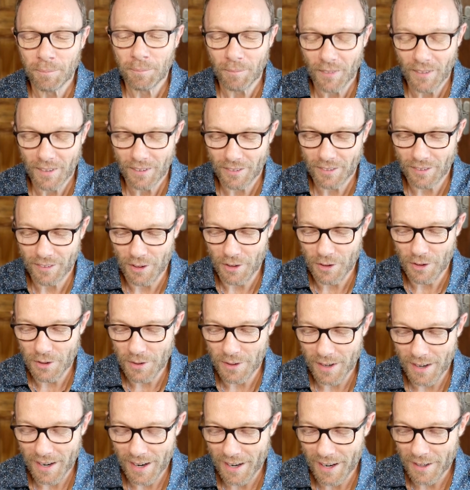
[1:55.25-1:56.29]
So
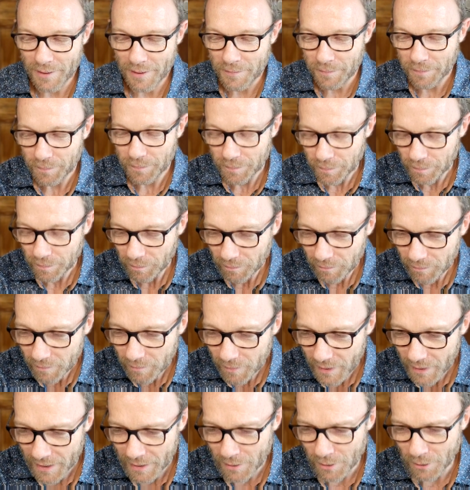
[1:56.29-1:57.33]
and
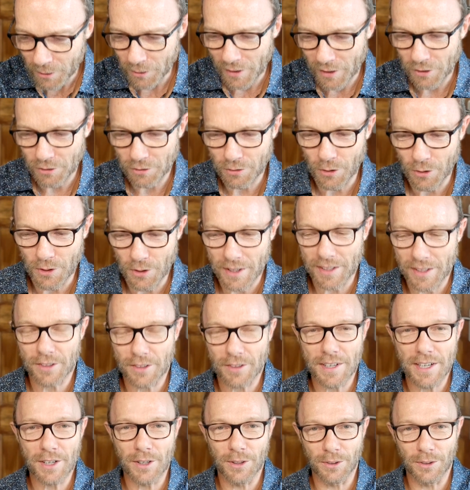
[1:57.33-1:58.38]
it was one of these 4-year
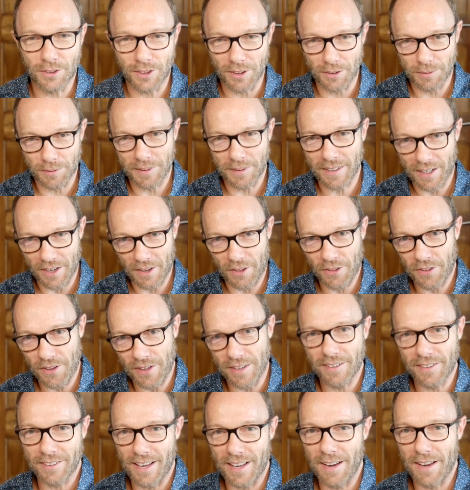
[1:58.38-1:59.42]
degree courses with kind of
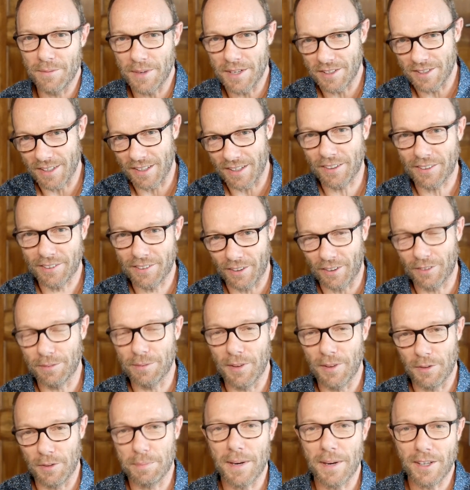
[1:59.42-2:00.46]
thin sandwich, like a
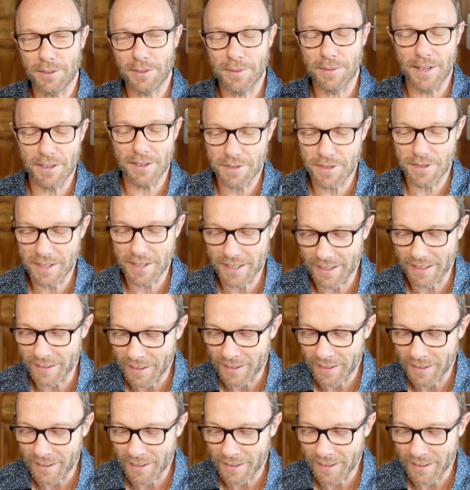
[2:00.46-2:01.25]
6-month placement every year.